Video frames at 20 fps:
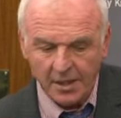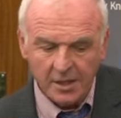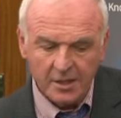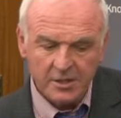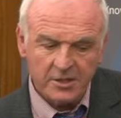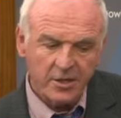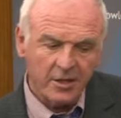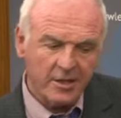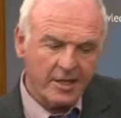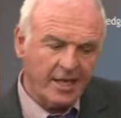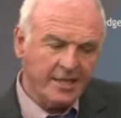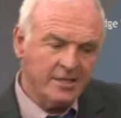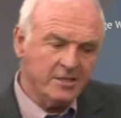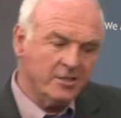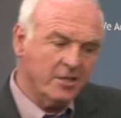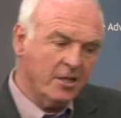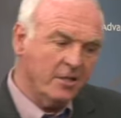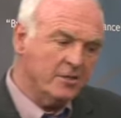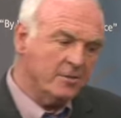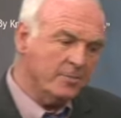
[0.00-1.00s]
So against
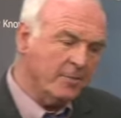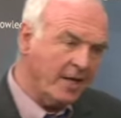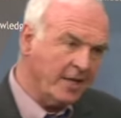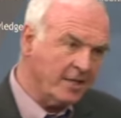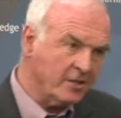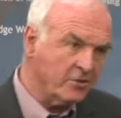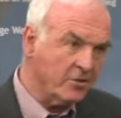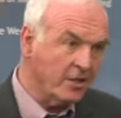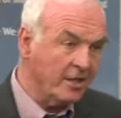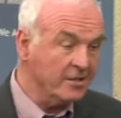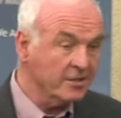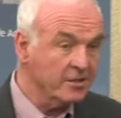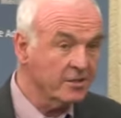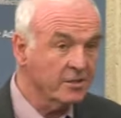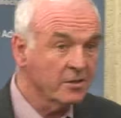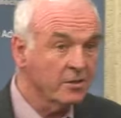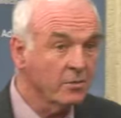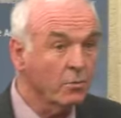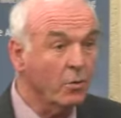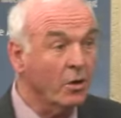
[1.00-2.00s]
those megatrends,
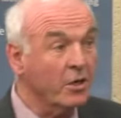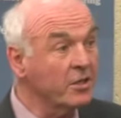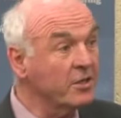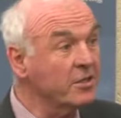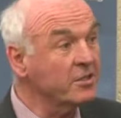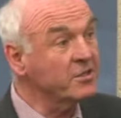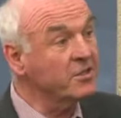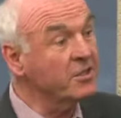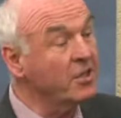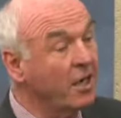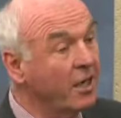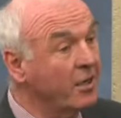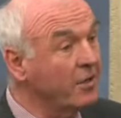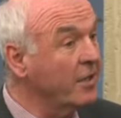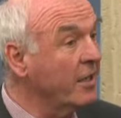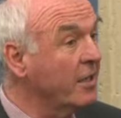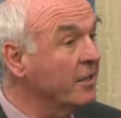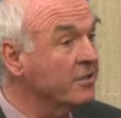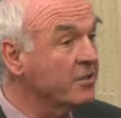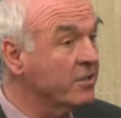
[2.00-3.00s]
what are the
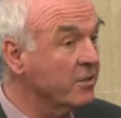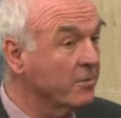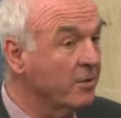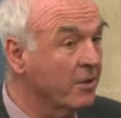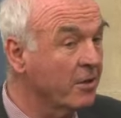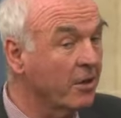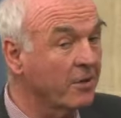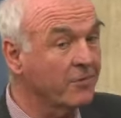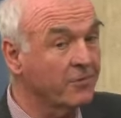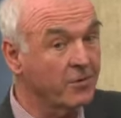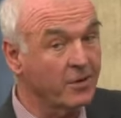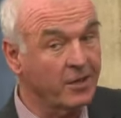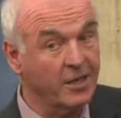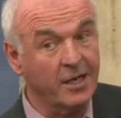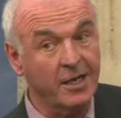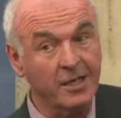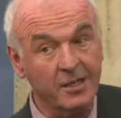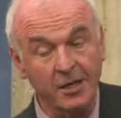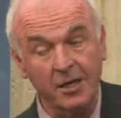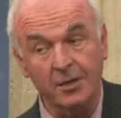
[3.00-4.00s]
scenarios that we're offering
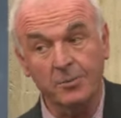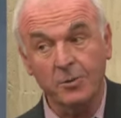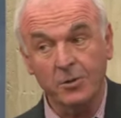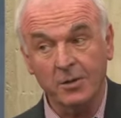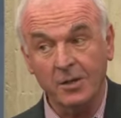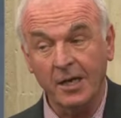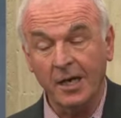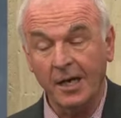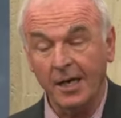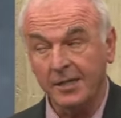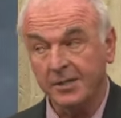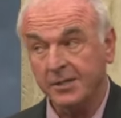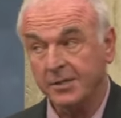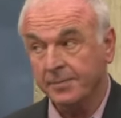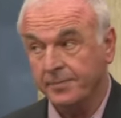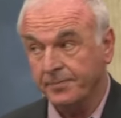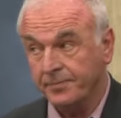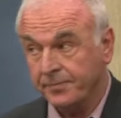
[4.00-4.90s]
our global clients?